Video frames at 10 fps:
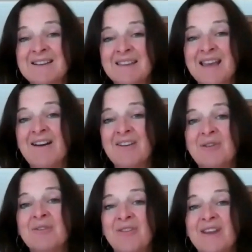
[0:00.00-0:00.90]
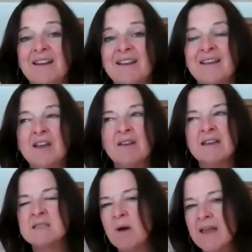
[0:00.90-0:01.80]
with how you're feeling. You know,
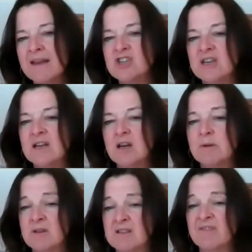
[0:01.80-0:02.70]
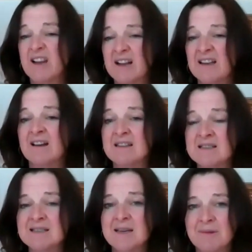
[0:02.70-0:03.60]
is my energy low because of, frankly, I didn't
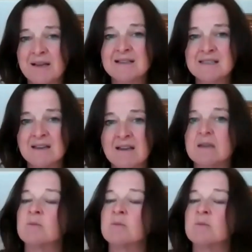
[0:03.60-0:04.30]
sleep last night?